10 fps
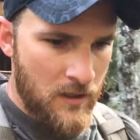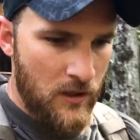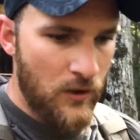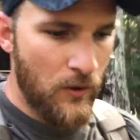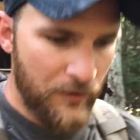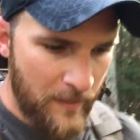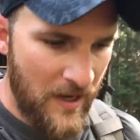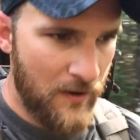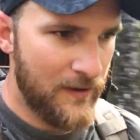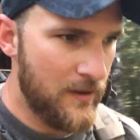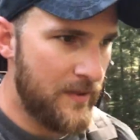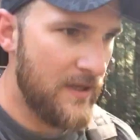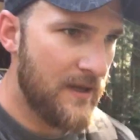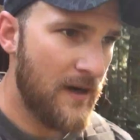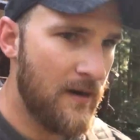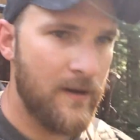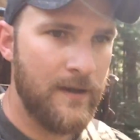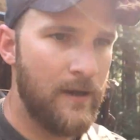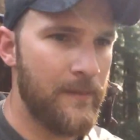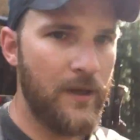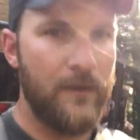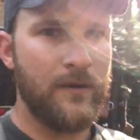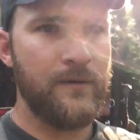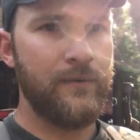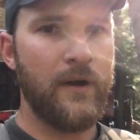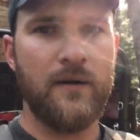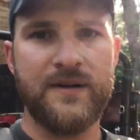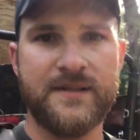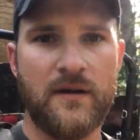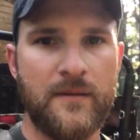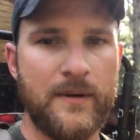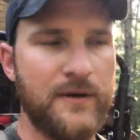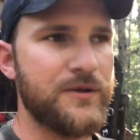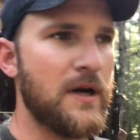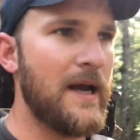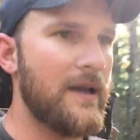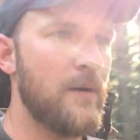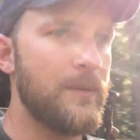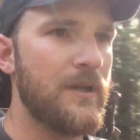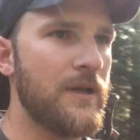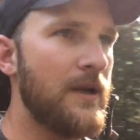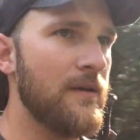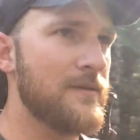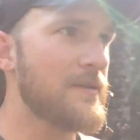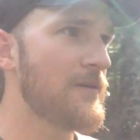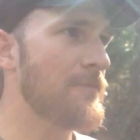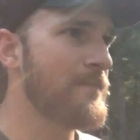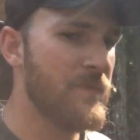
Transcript: you know the bear are going to be there. I mean, we already saw the bear track coming into here, so,